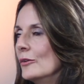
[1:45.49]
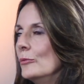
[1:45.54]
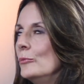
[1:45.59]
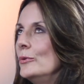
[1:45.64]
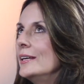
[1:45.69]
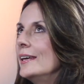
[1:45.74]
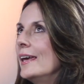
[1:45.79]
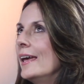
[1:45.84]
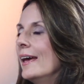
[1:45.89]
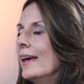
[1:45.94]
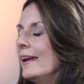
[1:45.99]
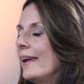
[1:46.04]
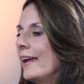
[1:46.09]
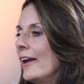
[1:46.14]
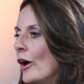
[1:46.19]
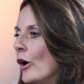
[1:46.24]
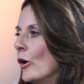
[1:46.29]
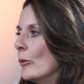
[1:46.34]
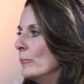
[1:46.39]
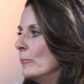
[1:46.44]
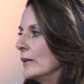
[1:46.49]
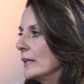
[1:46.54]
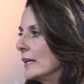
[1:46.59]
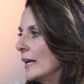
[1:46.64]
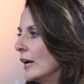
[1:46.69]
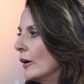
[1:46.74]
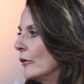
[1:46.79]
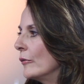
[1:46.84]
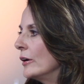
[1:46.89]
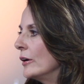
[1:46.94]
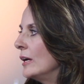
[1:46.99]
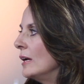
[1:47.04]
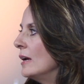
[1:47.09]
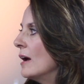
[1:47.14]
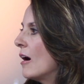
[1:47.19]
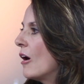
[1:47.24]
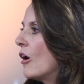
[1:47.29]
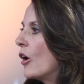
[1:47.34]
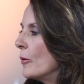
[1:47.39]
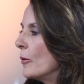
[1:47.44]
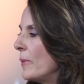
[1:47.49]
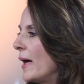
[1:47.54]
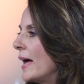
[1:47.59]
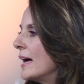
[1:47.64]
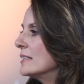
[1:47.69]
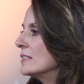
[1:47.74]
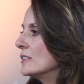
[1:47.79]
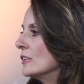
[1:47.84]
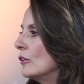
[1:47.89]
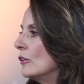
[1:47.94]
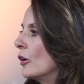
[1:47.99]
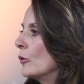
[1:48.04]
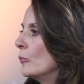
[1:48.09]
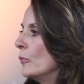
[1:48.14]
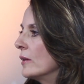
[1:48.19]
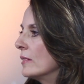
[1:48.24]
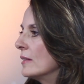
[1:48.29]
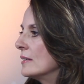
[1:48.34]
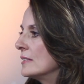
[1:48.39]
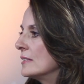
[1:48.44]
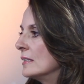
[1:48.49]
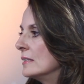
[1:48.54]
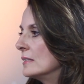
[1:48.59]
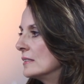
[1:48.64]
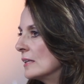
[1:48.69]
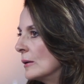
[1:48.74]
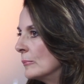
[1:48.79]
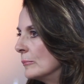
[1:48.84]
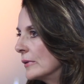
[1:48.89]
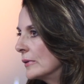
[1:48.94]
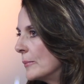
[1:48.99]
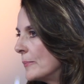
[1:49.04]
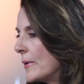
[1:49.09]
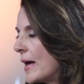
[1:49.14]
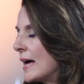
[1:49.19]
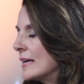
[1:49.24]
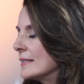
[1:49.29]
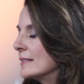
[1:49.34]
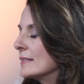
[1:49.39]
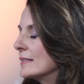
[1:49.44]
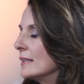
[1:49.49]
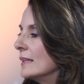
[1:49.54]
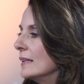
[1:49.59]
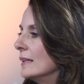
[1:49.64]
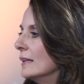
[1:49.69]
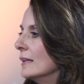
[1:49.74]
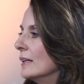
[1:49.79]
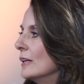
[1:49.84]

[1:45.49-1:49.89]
We can't help but carry our past along with us in some capacity.